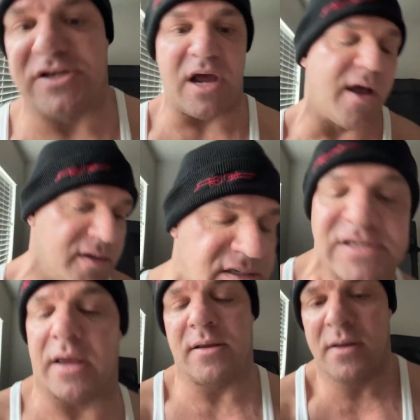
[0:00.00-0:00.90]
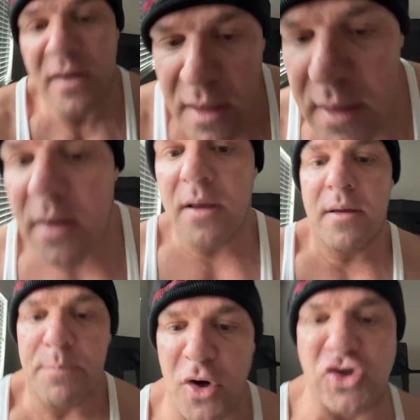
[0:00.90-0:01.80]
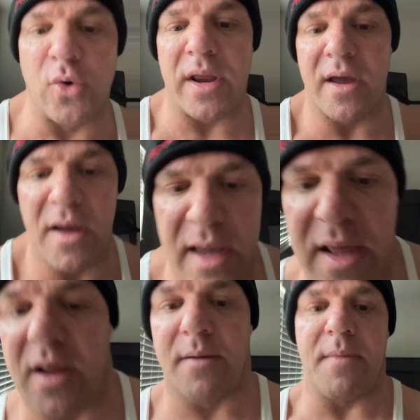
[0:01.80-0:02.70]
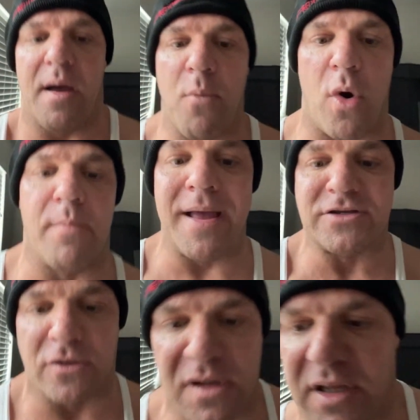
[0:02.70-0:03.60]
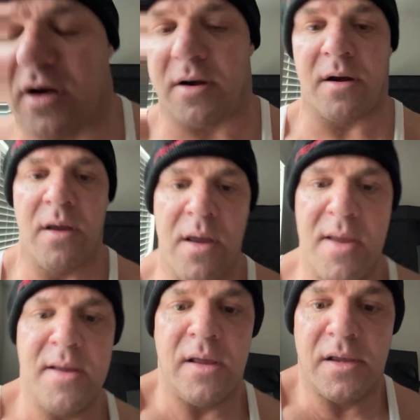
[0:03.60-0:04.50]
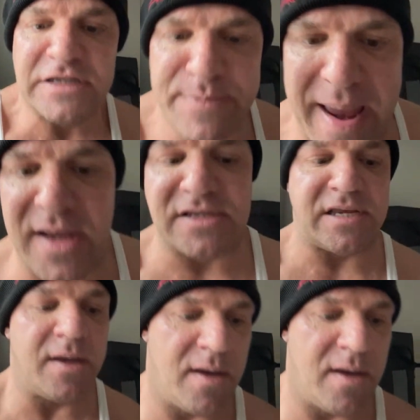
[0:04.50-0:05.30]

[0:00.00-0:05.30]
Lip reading: does put you in a more mental clear space.